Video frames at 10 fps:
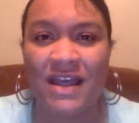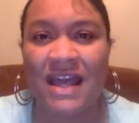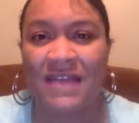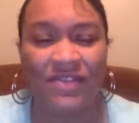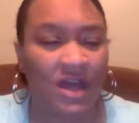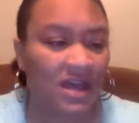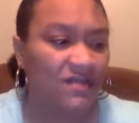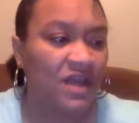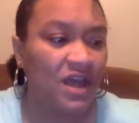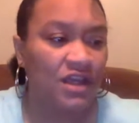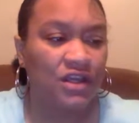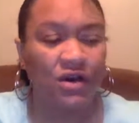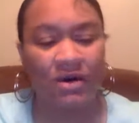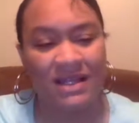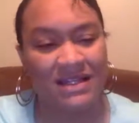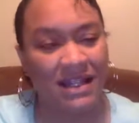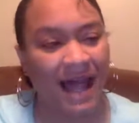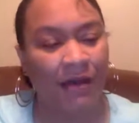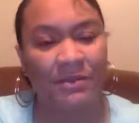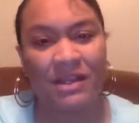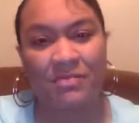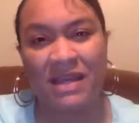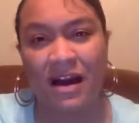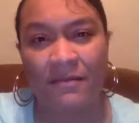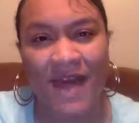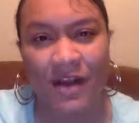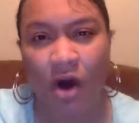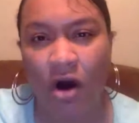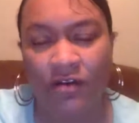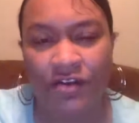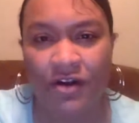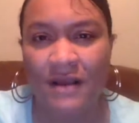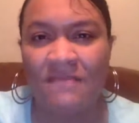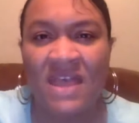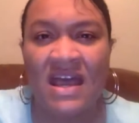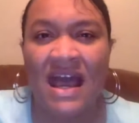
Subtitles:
and he's allowed me to become that author, and